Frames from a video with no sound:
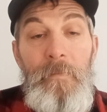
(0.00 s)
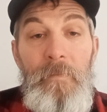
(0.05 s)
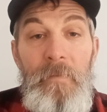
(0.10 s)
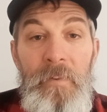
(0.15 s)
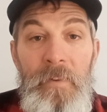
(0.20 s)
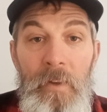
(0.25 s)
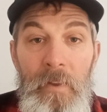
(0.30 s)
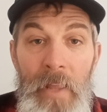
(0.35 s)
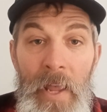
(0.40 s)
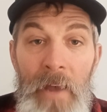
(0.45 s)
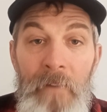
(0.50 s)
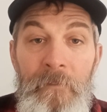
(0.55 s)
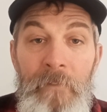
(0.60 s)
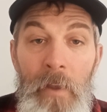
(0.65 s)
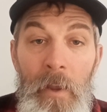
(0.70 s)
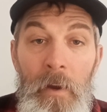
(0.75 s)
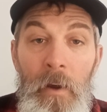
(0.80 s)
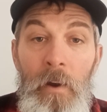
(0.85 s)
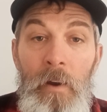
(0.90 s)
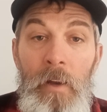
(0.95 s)
So that
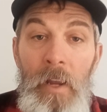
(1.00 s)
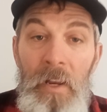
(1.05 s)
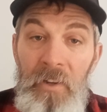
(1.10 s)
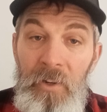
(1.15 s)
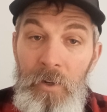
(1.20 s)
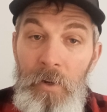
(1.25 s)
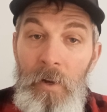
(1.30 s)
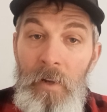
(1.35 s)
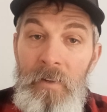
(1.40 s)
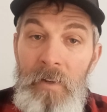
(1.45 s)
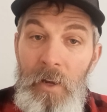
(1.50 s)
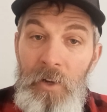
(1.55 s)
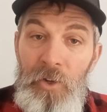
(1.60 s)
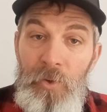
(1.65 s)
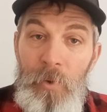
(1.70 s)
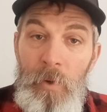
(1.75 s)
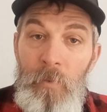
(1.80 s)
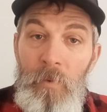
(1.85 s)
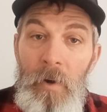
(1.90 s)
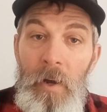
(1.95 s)
figure gets you to
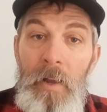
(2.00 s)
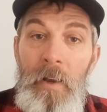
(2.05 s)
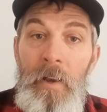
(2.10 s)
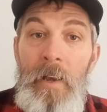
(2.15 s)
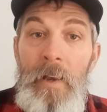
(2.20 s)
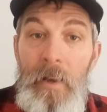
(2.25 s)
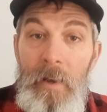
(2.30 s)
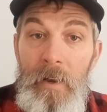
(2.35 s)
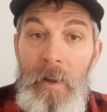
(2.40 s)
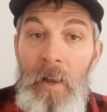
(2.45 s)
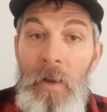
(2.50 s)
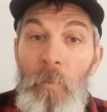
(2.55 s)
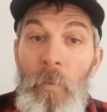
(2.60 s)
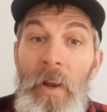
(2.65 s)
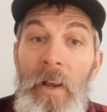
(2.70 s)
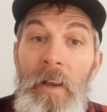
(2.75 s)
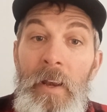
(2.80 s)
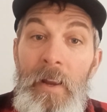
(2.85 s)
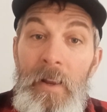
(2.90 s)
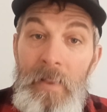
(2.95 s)
Tishrei 1, and
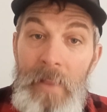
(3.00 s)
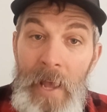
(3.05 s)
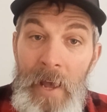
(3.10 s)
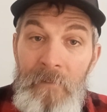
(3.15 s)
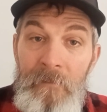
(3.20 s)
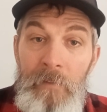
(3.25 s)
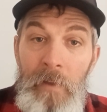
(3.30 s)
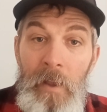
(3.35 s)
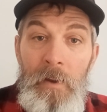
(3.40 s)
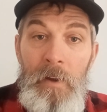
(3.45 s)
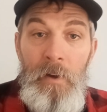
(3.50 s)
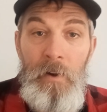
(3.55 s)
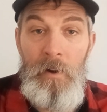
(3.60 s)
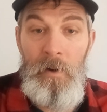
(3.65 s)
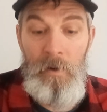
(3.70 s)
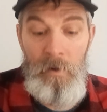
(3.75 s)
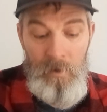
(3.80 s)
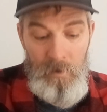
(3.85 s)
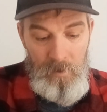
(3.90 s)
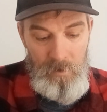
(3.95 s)
we need that
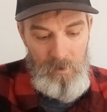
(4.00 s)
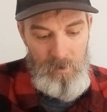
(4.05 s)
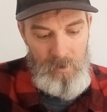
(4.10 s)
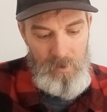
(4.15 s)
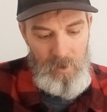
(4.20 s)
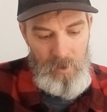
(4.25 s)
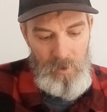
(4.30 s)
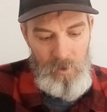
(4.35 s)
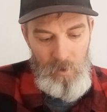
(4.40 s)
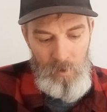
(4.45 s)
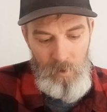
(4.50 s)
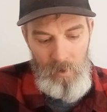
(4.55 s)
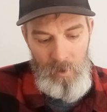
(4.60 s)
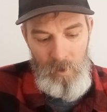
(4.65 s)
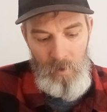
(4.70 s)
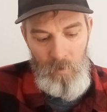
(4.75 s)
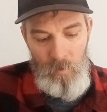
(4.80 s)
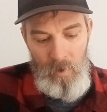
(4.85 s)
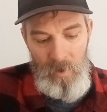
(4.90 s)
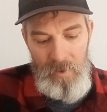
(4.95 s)
figure to do
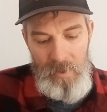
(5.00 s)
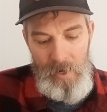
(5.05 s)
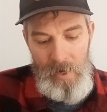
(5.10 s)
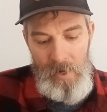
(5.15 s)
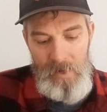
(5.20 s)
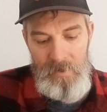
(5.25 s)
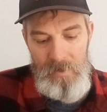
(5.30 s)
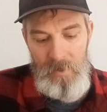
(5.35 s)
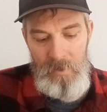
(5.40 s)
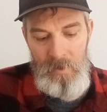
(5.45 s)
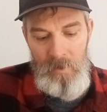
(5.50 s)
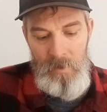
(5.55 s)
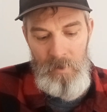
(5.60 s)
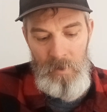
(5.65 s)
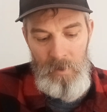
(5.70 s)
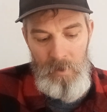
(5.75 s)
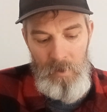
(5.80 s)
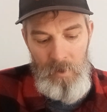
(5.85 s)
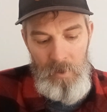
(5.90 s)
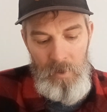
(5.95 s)
the
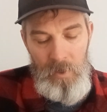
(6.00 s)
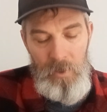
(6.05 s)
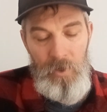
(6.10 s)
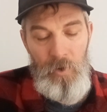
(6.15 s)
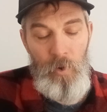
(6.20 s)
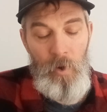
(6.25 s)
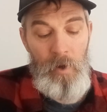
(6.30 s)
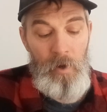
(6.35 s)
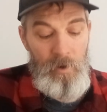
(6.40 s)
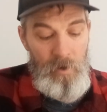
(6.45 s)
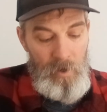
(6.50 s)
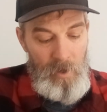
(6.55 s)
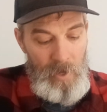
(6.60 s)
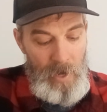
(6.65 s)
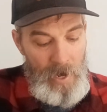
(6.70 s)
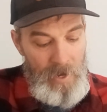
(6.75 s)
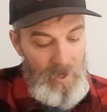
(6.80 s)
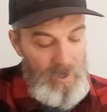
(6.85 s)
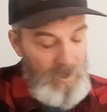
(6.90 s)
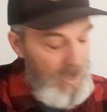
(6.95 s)

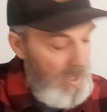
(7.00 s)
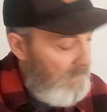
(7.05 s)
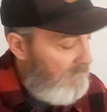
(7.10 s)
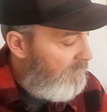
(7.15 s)
1,290 day